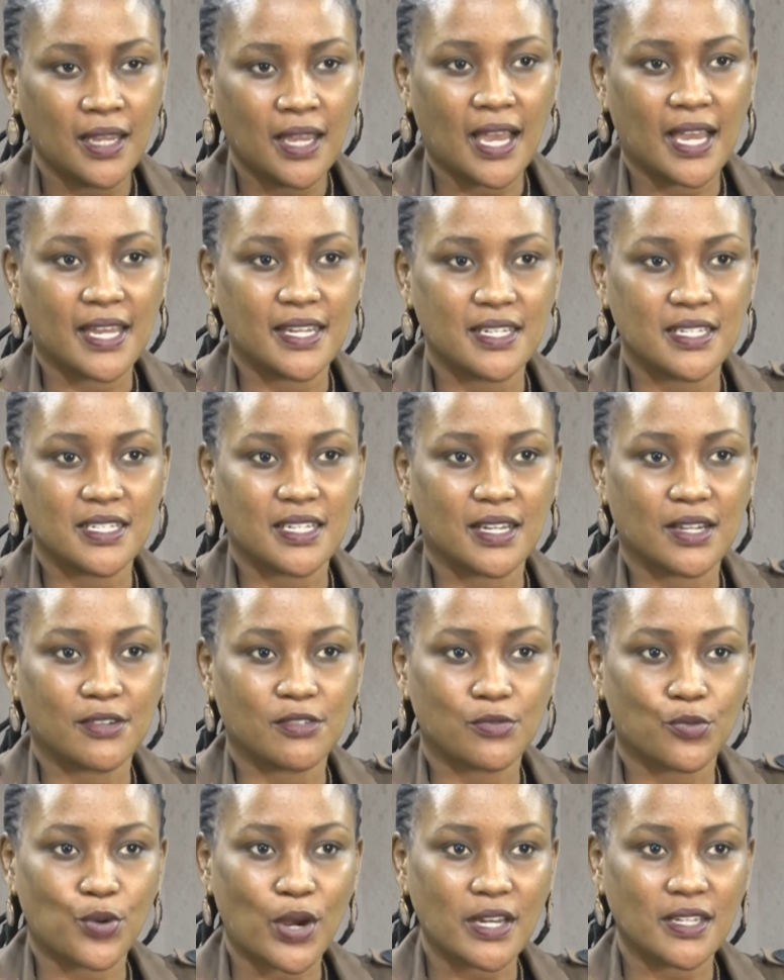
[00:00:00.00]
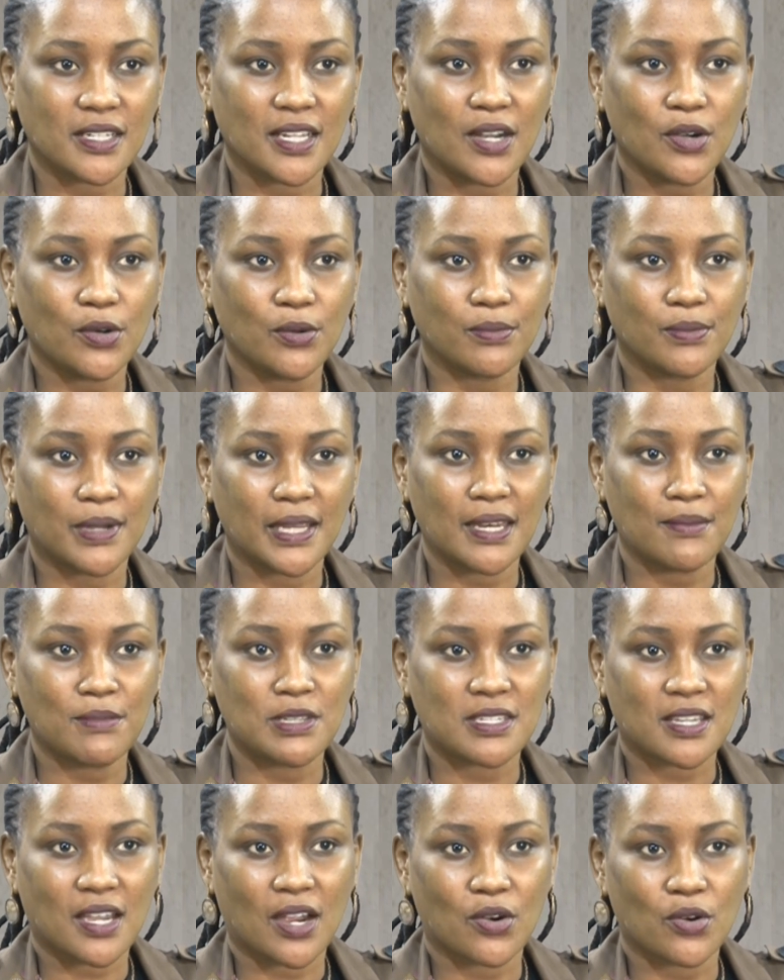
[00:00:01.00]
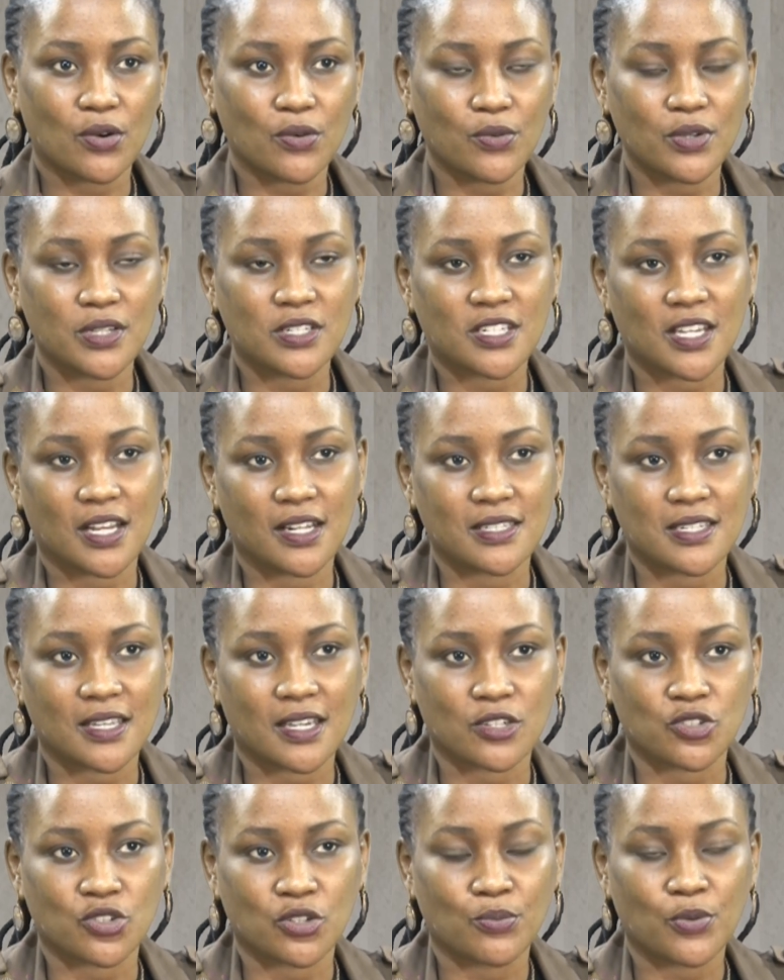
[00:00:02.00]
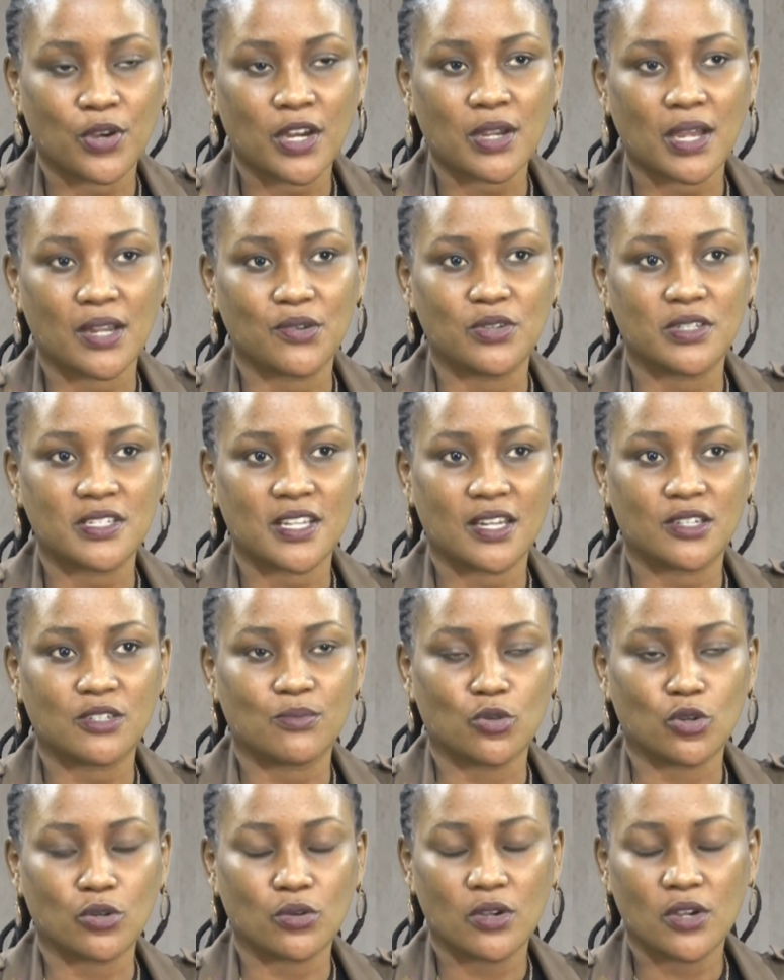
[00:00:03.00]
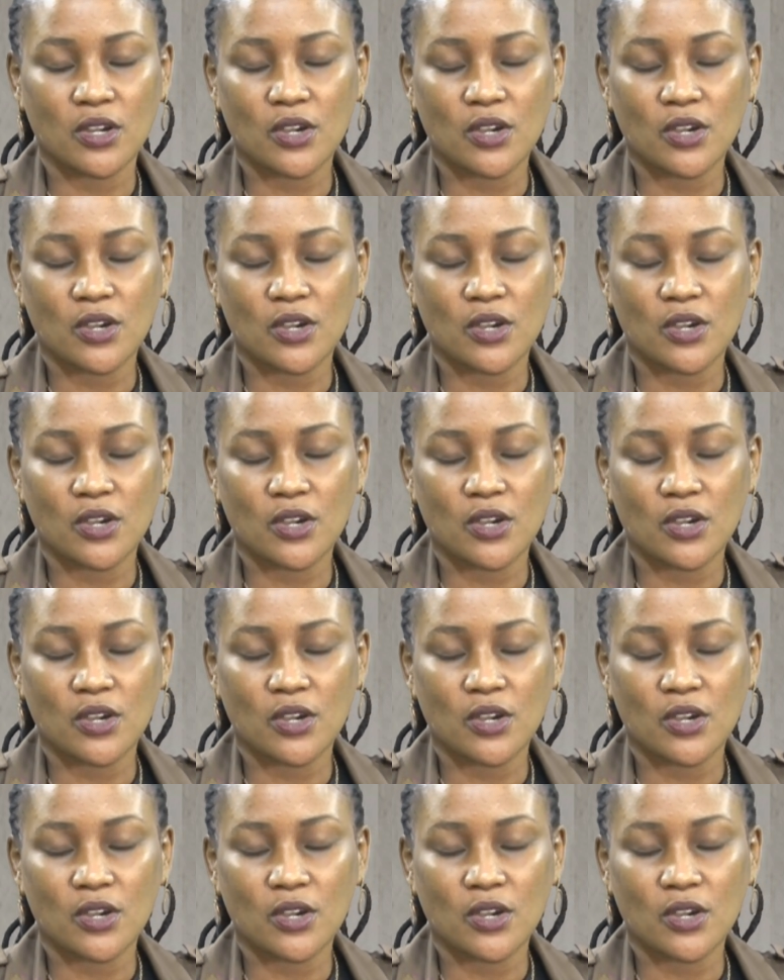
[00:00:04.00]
And right now, my name is Carol. We shall take a short break and return more